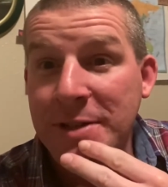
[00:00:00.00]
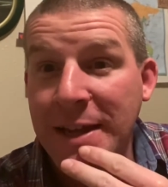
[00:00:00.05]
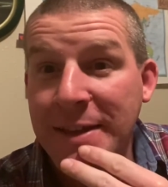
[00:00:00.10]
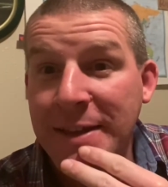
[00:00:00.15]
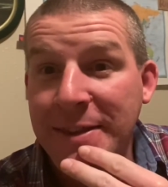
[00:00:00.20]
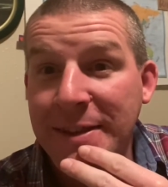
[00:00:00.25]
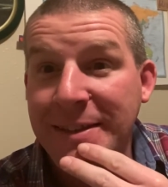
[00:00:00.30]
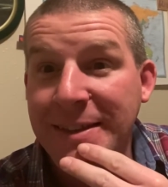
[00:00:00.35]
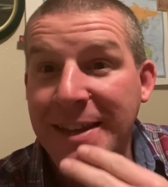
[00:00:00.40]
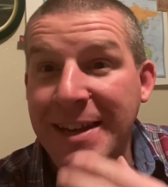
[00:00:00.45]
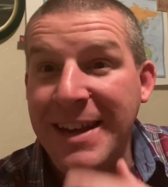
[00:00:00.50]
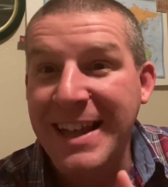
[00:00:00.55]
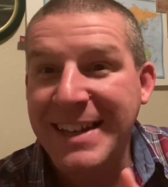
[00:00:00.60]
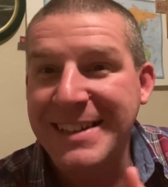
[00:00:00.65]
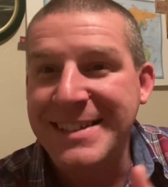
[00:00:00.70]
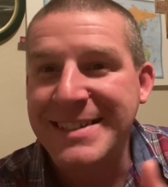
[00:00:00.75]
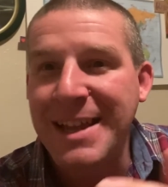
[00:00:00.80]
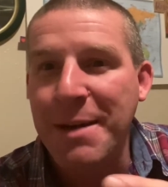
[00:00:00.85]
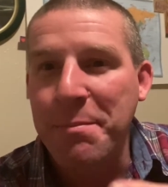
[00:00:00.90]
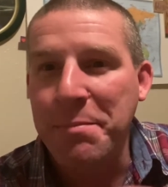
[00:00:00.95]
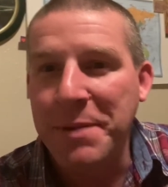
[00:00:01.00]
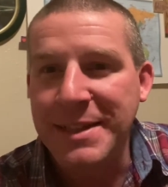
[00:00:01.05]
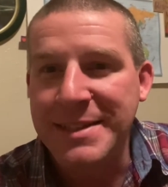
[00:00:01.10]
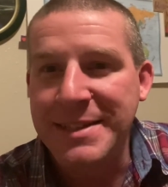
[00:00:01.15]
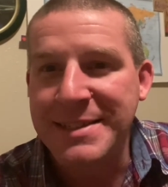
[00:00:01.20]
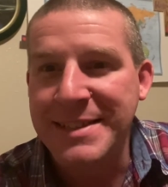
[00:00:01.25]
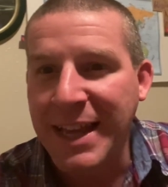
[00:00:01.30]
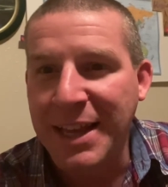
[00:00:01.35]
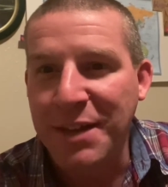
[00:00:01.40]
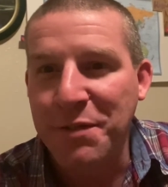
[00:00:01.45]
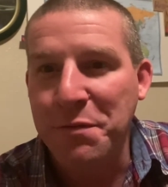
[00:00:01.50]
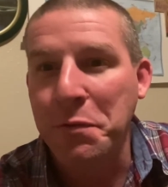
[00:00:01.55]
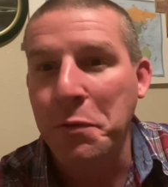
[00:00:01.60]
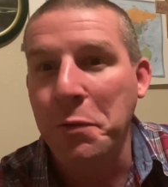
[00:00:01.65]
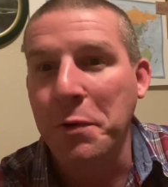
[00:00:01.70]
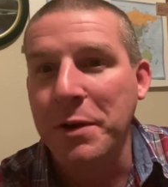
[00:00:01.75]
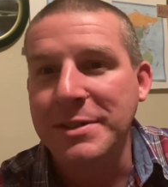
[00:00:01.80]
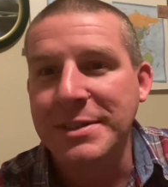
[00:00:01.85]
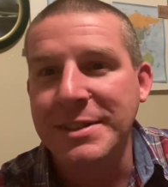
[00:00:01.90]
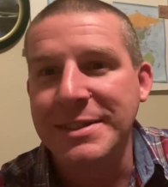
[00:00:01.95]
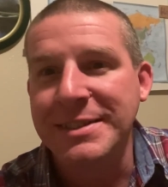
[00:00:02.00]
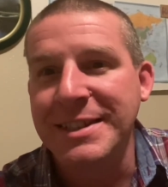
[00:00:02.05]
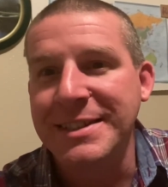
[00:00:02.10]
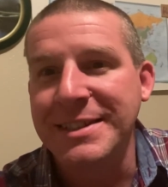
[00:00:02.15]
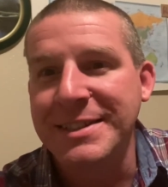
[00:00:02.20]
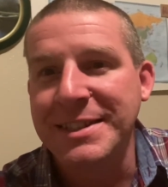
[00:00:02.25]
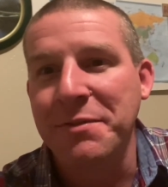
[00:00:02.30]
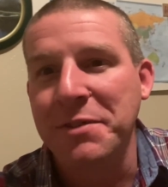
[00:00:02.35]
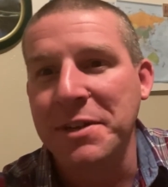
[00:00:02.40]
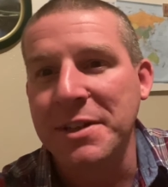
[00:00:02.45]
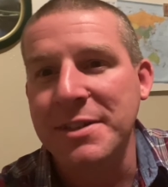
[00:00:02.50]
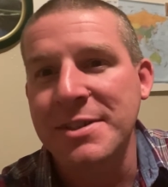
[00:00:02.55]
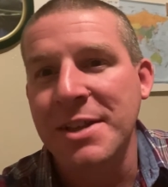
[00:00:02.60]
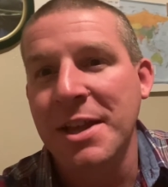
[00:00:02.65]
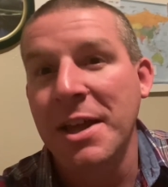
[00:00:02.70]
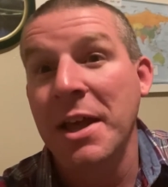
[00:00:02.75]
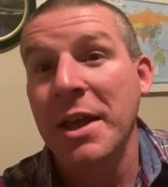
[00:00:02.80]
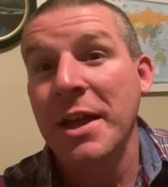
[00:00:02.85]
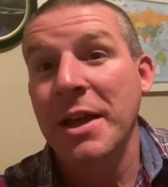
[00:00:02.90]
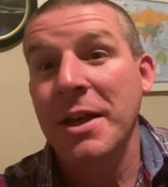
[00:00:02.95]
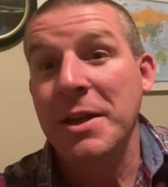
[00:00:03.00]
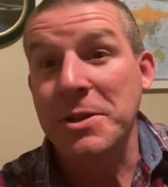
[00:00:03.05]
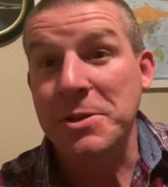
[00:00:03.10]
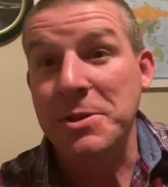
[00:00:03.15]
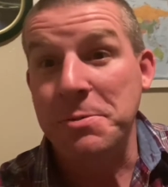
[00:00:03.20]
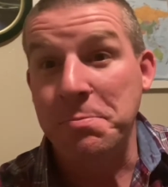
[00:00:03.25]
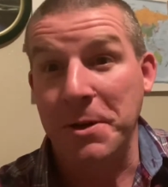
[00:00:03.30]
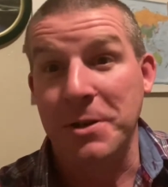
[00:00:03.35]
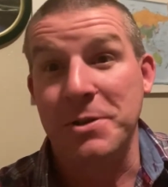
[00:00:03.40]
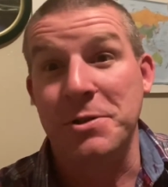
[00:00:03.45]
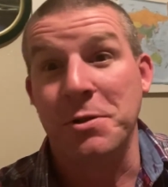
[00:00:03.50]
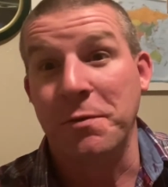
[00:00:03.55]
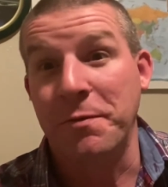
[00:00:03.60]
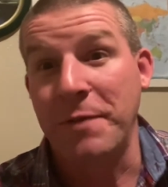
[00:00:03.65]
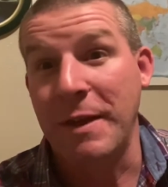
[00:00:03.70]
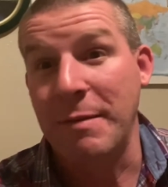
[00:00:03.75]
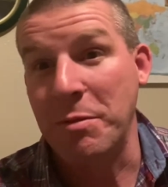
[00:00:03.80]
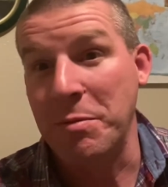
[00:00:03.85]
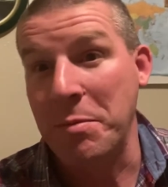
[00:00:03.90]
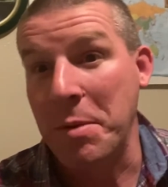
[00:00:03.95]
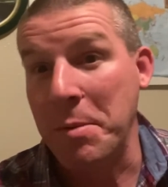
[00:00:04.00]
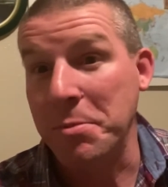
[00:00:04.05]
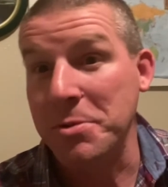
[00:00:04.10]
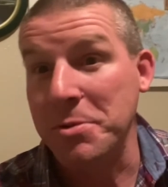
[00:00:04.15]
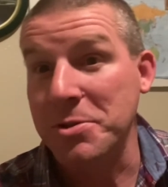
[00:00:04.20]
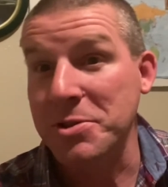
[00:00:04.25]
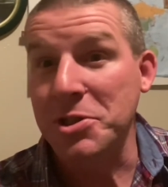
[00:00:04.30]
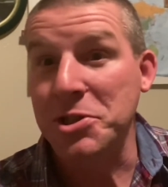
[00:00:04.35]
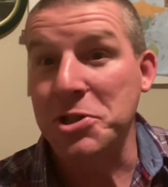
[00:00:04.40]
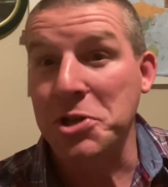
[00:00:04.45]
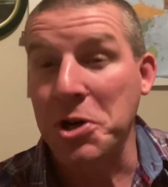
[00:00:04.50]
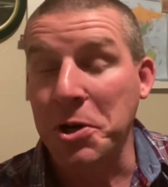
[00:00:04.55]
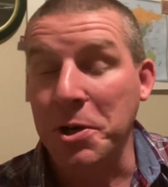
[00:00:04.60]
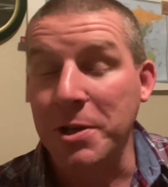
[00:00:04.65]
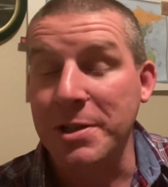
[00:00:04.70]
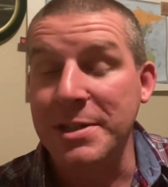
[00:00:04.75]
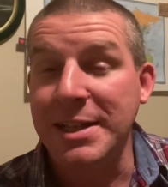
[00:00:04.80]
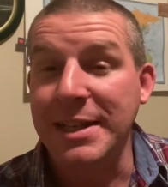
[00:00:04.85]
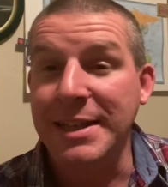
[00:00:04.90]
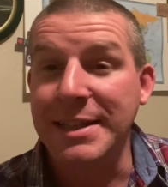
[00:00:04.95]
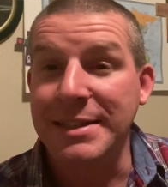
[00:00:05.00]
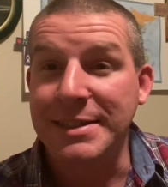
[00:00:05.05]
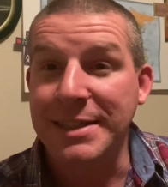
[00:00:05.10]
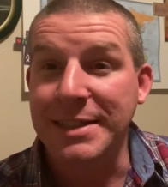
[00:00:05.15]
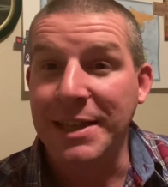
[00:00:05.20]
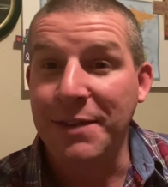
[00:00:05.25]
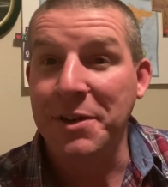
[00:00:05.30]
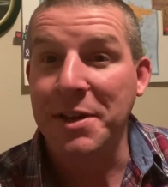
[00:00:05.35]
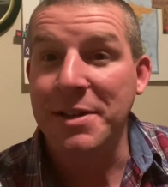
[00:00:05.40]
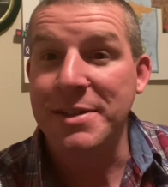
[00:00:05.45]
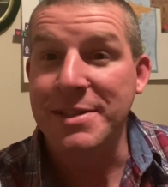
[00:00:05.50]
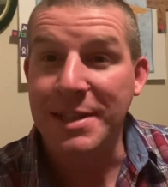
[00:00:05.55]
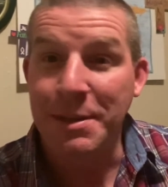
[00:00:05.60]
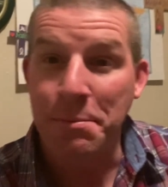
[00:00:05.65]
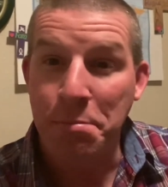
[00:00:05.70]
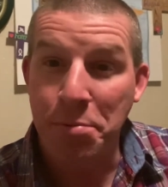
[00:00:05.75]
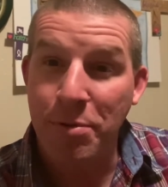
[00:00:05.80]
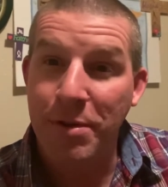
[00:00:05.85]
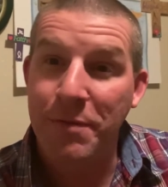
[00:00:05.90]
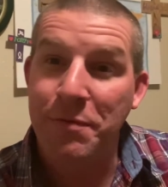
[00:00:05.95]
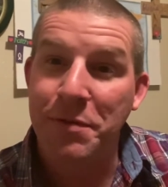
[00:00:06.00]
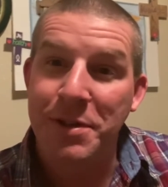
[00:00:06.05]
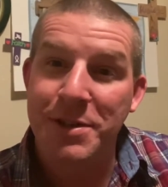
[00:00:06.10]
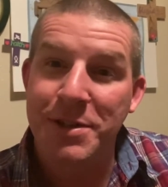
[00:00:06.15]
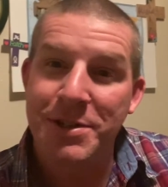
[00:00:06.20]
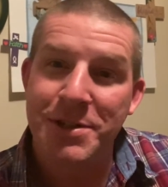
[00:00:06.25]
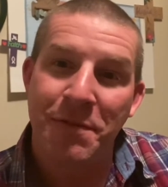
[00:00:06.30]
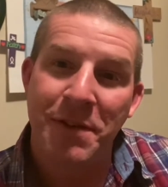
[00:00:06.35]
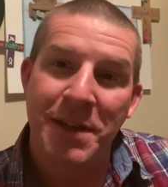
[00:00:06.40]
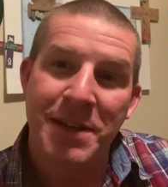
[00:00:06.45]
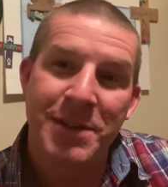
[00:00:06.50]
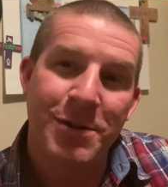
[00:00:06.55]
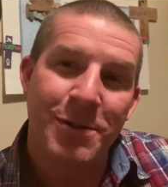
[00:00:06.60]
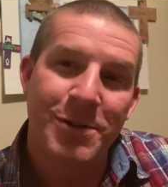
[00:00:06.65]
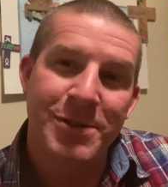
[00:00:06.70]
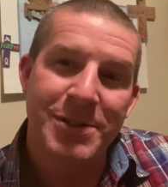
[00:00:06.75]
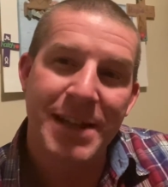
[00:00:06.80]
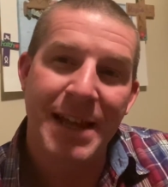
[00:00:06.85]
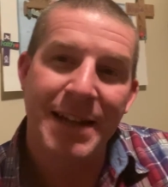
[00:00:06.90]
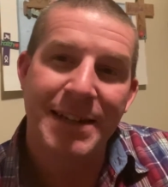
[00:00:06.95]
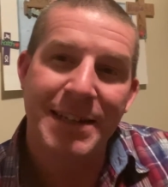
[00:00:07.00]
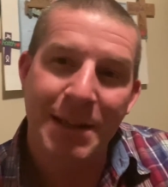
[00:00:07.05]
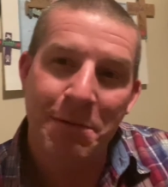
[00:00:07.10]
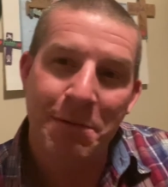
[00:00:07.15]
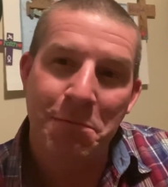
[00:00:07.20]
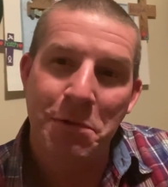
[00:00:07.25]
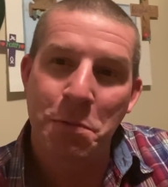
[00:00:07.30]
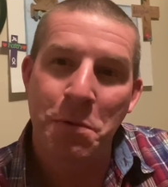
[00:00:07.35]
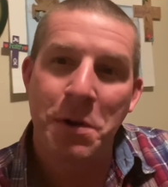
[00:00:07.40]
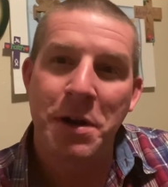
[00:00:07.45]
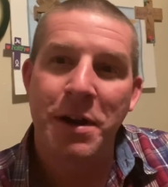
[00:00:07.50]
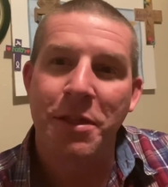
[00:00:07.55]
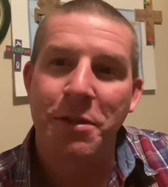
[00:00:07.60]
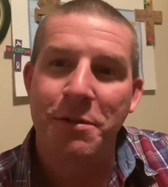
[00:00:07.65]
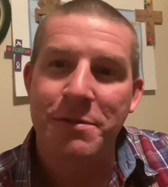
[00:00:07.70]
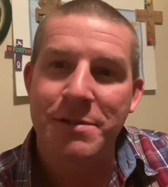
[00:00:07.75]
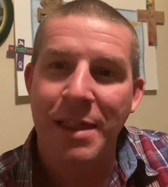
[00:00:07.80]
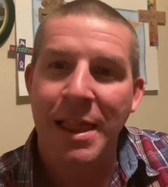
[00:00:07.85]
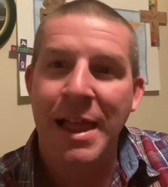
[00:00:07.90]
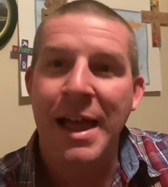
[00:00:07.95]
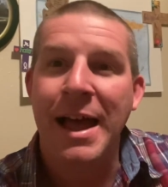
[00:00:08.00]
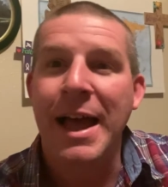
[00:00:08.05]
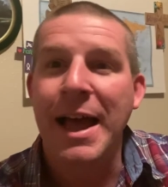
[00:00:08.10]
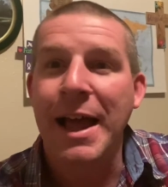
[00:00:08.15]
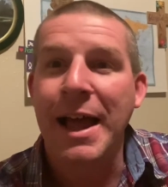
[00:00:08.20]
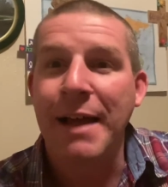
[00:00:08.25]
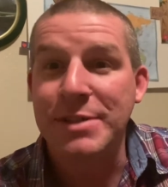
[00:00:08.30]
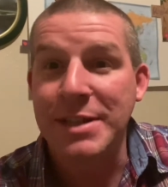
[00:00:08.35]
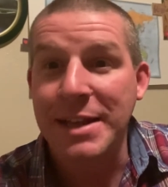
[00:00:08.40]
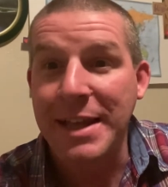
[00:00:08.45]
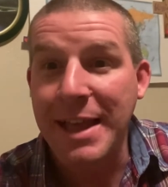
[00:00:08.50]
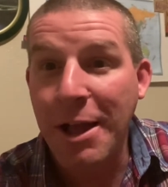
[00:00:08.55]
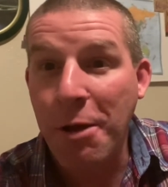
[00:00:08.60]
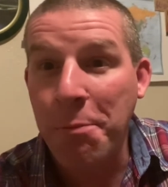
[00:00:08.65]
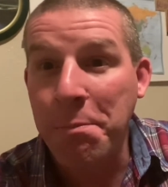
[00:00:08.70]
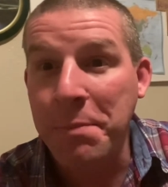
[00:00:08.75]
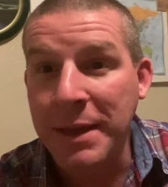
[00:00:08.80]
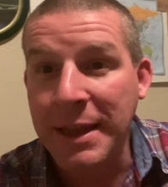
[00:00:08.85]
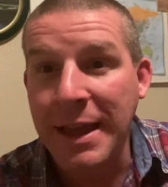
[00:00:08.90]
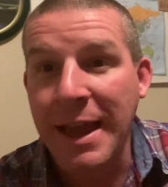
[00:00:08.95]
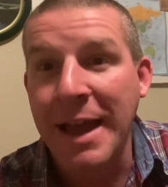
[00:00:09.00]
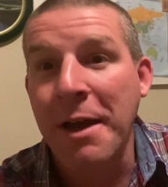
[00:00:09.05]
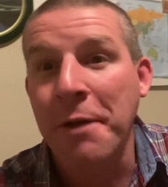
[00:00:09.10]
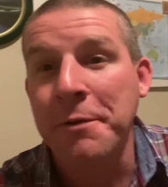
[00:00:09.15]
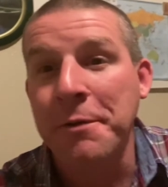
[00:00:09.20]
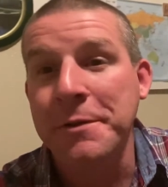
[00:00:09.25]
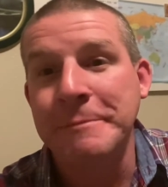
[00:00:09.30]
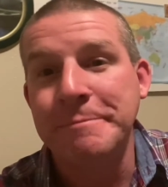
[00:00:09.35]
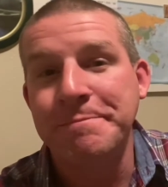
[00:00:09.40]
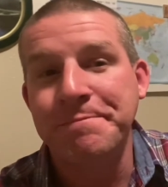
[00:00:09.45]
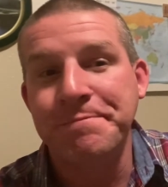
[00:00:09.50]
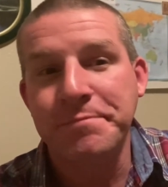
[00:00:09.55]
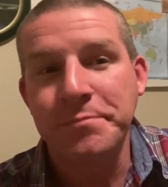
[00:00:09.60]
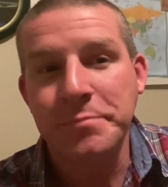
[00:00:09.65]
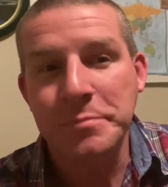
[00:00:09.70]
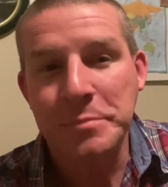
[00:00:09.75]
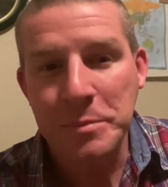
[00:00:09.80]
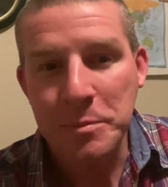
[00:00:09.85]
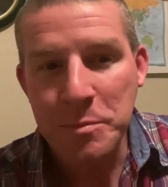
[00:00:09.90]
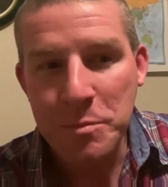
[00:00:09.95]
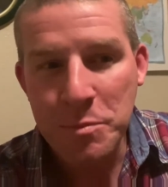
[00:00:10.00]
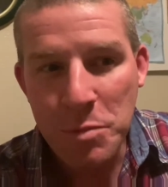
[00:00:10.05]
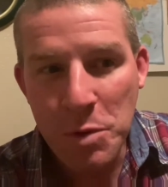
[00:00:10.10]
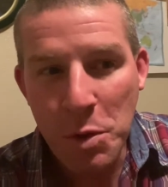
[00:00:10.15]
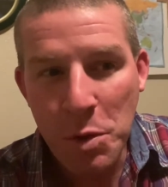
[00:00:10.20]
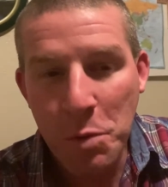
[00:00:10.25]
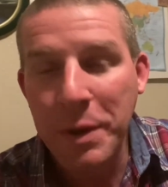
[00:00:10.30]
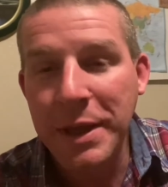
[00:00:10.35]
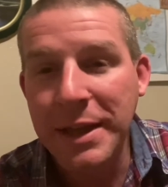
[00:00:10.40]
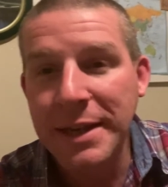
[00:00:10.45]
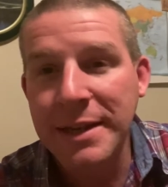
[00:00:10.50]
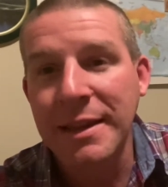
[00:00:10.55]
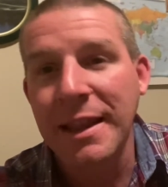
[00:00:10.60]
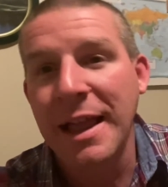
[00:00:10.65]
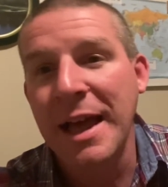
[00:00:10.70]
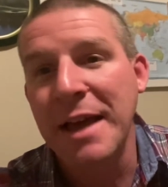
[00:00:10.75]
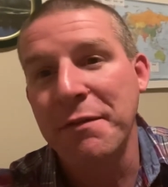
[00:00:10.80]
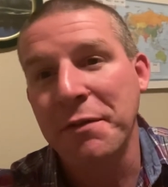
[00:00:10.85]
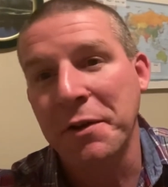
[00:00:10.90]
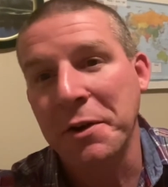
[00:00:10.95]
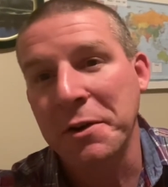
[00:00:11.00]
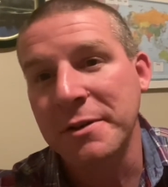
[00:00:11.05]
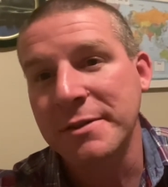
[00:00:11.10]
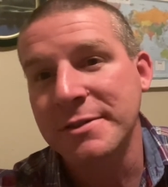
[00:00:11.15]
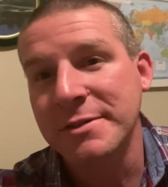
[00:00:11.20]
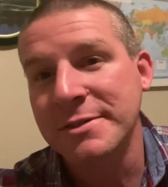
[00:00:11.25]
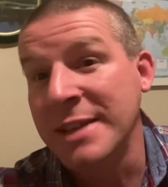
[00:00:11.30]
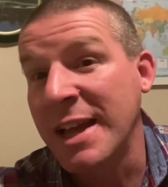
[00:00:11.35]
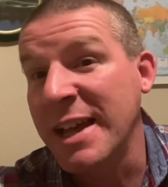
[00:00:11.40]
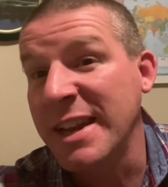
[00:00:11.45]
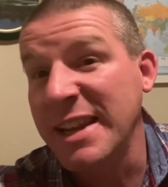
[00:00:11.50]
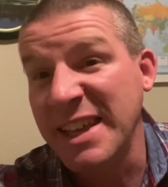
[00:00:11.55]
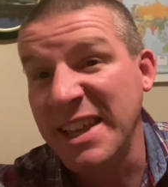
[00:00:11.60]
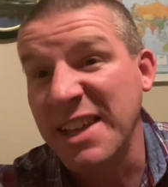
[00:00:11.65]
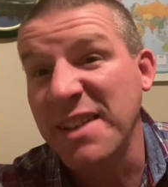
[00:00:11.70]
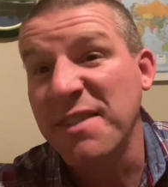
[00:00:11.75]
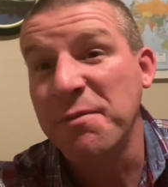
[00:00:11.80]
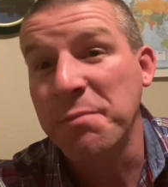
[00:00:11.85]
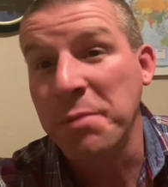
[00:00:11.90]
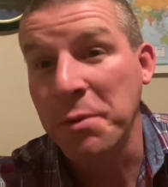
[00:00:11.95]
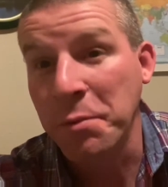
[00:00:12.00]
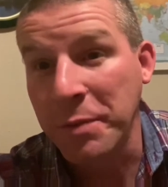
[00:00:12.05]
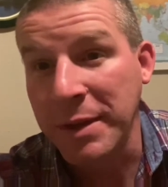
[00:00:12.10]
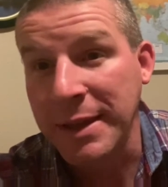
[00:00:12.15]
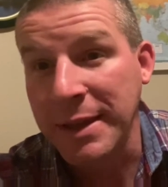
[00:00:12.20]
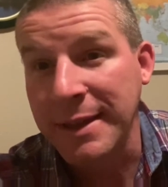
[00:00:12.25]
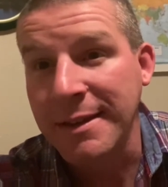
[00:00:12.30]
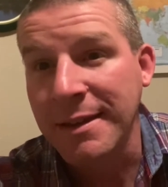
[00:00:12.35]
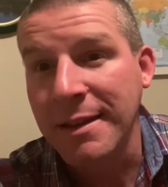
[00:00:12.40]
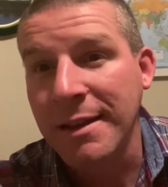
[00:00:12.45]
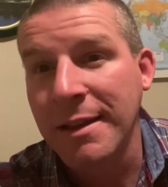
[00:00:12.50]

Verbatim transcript: And then the next step he's taken for us is he's given us spiritual family members, the church. He has given us the privilege of intersecting with one another's lives and helping out when life hurts, not if, but when.